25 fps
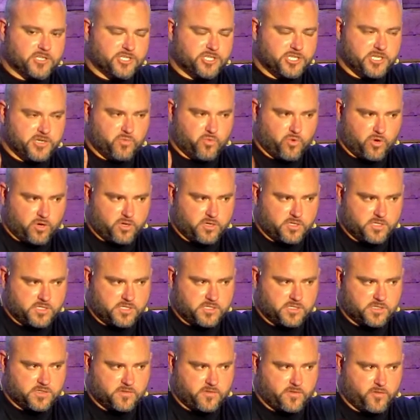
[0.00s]
She
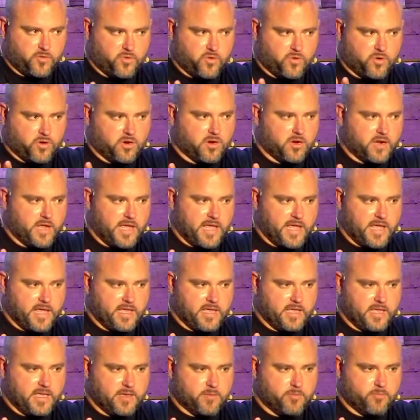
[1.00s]
works for
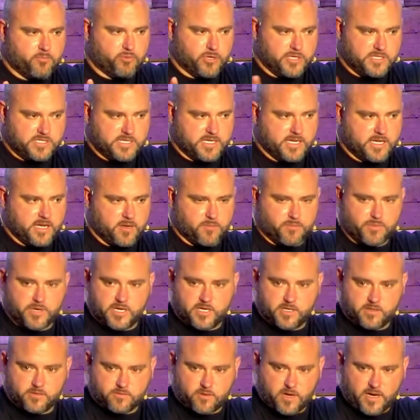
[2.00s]
a printing
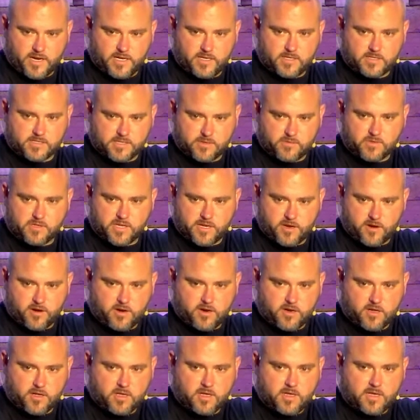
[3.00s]
company, right? Is that what they
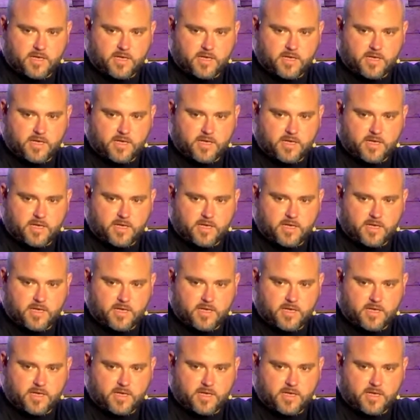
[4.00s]
are?